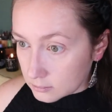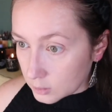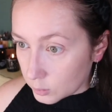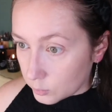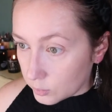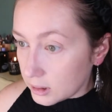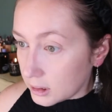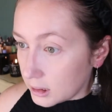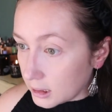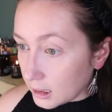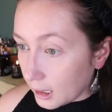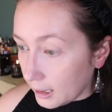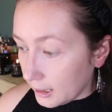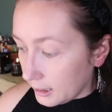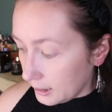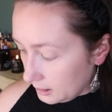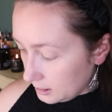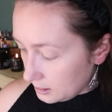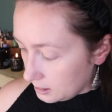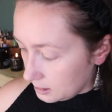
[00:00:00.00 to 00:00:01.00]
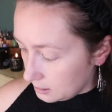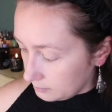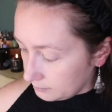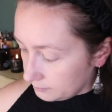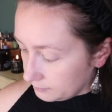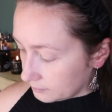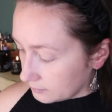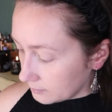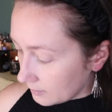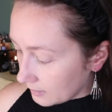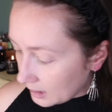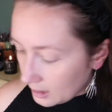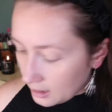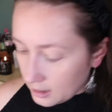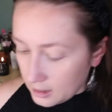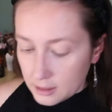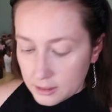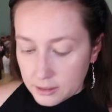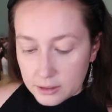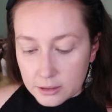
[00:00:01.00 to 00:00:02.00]
with the eyes.
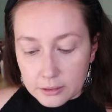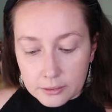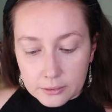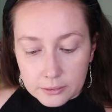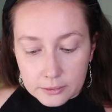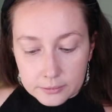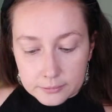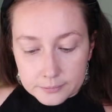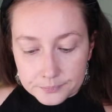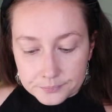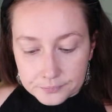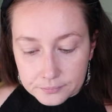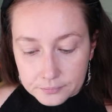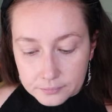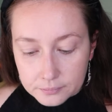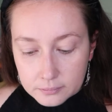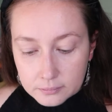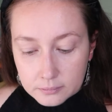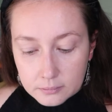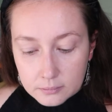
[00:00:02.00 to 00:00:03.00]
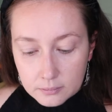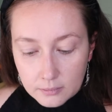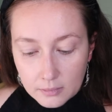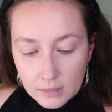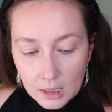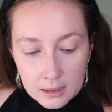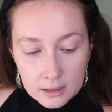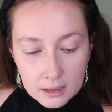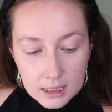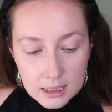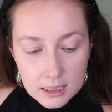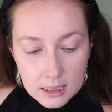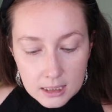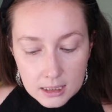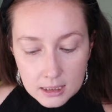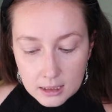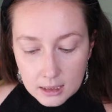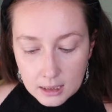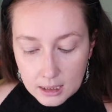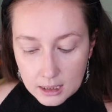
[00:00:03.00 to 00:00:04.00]
So this
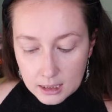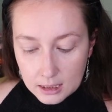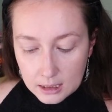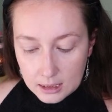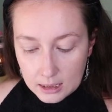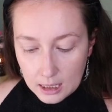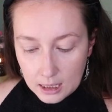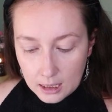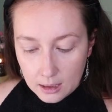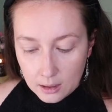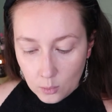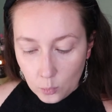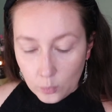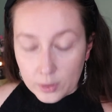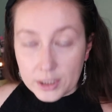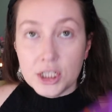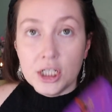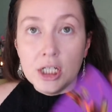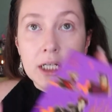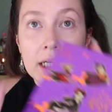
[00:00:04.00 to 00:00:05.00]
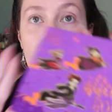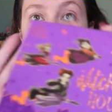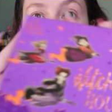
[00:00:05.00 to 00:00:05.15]
is the Witching